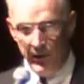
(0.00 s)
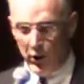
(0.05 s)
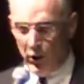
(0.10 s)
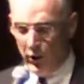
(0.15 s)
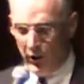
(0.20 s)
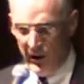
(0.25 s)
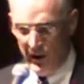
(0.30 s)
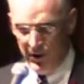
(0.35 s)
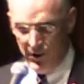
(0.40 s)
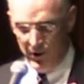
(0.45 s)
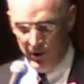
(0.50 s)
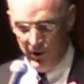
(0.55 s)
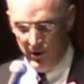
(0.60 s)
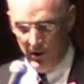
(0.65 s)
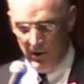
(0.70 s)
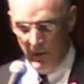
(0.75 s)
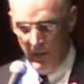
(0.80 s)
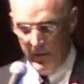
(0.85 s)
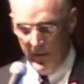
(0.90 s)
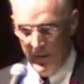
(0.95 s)
courage.
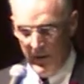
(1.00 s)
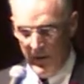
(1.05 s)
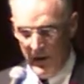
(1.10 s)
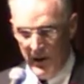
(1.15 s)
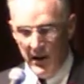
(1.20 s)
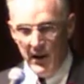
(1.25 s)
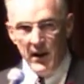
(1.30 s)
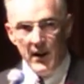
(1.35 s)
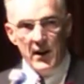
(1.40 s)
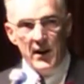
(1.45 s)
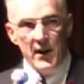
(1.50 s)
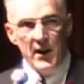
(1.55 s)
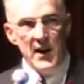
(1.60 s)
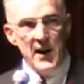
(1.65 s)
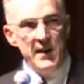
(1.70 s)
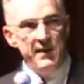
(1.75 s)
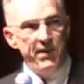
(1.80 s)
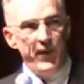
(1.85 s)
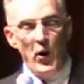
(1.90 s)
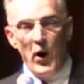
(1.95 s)

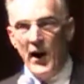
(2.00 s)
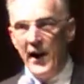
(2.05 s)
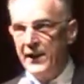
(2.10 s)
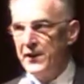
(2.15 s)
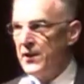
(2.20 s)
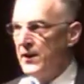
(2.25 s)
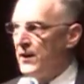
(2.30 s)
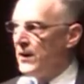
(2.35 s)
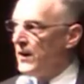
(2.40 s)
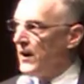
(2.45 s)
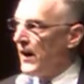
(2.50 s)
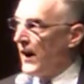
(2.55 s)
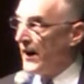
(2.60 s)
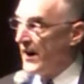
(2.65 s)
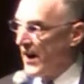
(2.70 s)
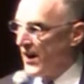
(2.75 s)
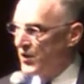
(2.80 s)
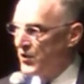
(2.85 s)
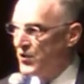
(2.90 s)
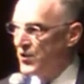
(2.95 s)
He fought
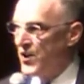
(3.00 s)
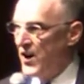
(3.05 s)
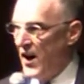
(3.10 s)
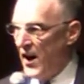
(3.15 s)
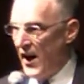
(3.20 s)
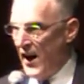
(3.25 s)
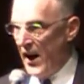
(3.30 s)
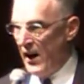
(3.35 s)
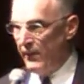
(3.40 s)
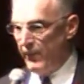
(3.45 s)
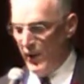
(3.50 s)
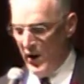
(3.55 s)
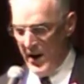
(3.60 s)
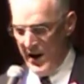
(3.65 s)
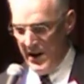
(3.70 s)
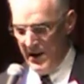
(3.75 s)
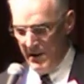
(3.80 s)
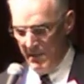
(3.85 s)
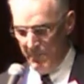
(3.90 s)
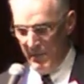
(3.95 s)
against every
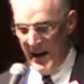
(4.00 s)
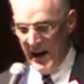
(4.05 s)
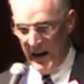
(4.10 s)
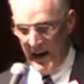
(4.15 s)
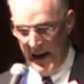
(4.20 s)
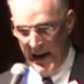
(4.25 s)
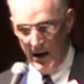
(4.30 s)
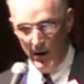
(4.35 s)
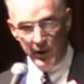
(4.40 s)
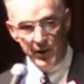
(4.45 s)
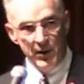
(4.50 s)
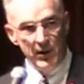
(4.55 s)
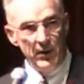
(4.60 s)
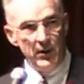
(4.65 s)
bailout.